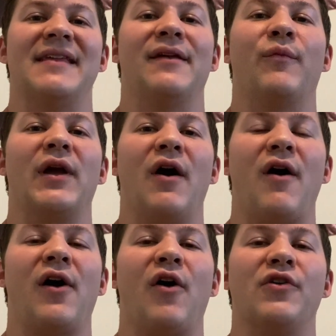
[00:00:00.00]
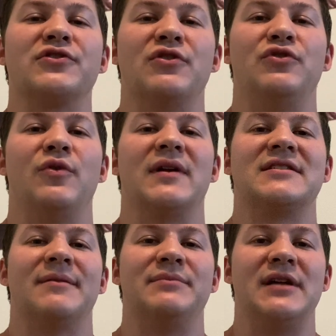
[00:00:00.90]
And then we are also doing
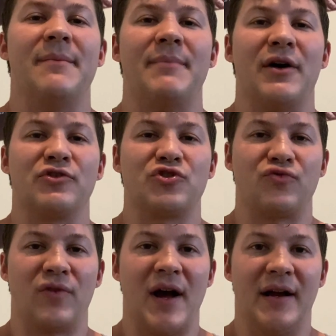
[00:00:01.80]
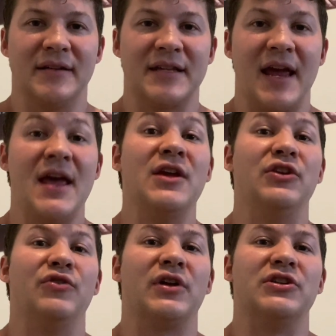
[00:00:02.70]
some dumbbell shrugs.
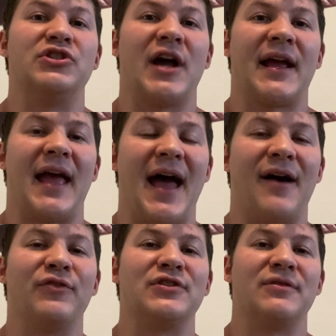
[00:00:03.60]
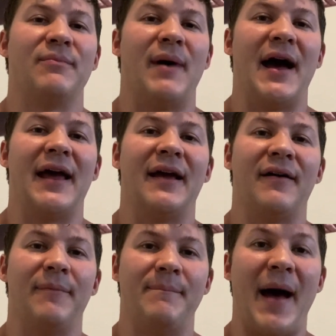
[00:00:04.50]
You can check out my
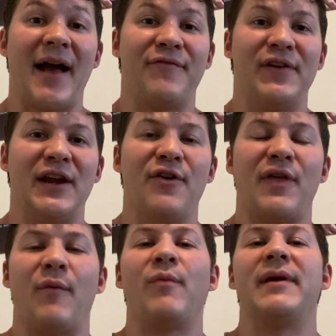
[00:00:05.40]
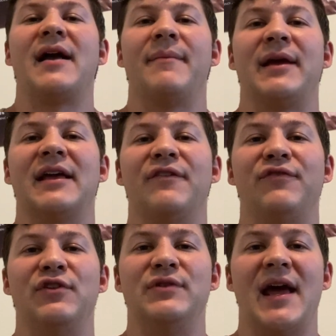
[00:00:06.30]
back video that will be coming in a
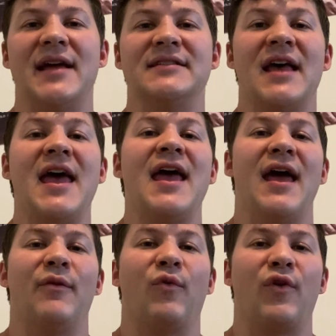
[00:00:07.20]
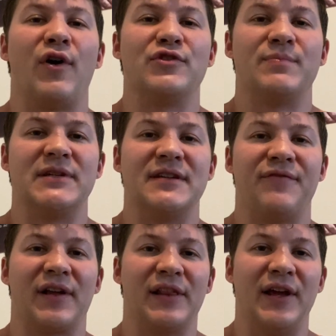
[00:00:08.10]
few days, and we'll go
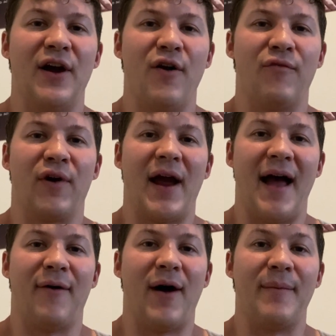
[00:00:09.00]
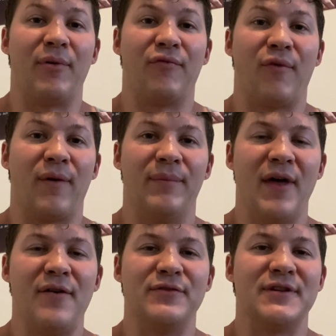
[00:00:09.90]
specifically over how I perform
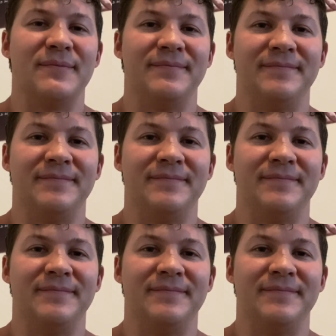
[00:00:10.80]
those.